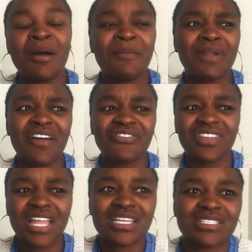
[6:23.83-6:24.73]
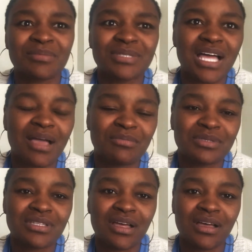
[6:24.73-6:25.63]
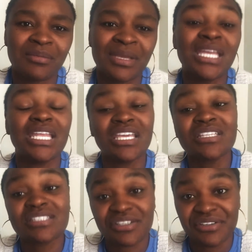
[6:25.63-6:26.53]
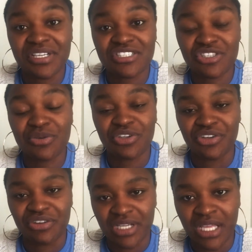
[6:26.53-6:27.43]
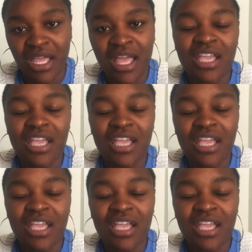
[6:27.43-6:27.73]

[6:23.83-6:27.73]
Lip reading: but I feel like sometimes it is serious to a degree,